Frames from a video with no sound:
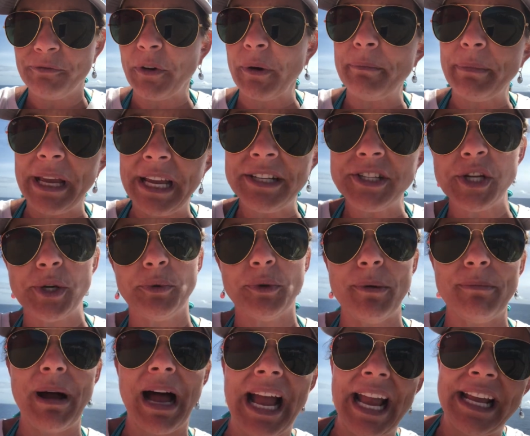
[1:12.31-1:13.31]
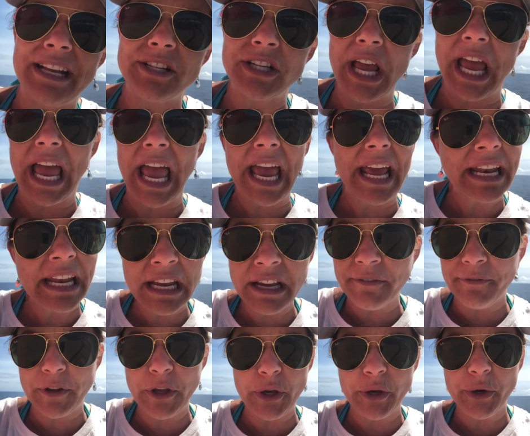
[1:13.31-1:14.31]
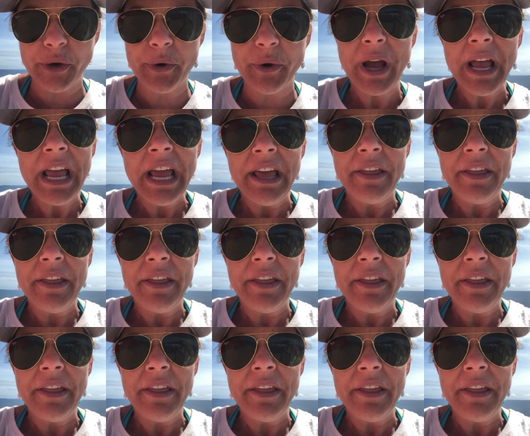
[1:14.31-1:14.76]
for me to remind any of you